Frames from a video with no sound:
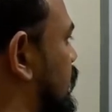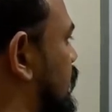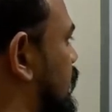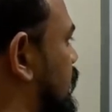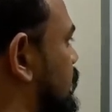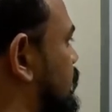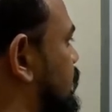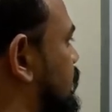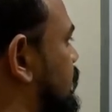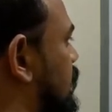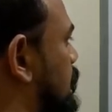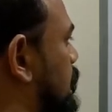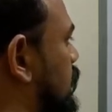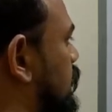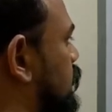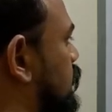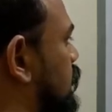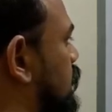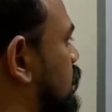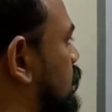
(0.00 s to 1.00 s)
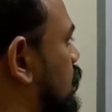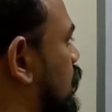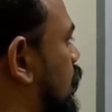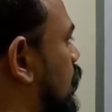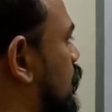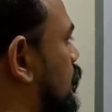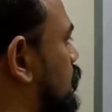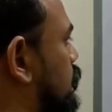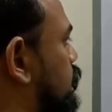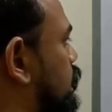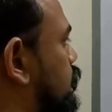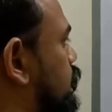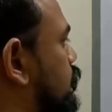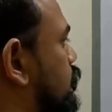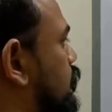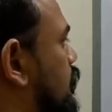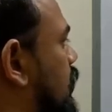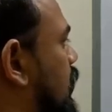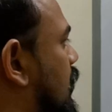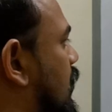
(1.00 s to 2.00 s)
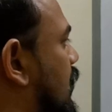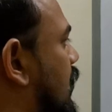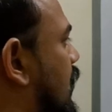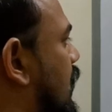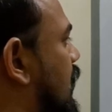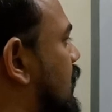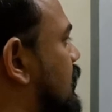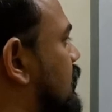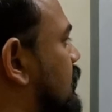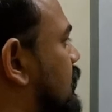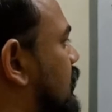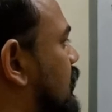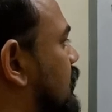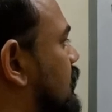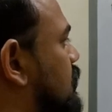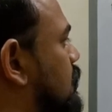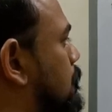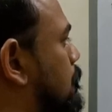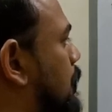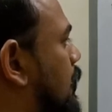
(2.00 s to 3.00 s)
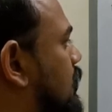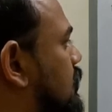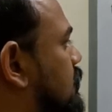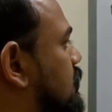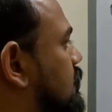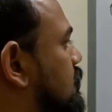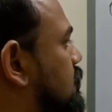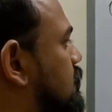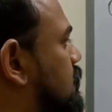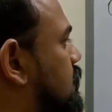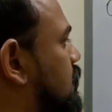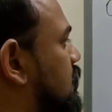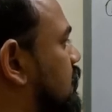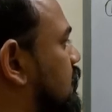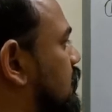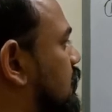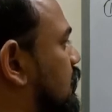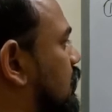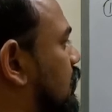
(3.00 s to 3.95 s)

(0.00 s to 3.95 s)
a summation of n independent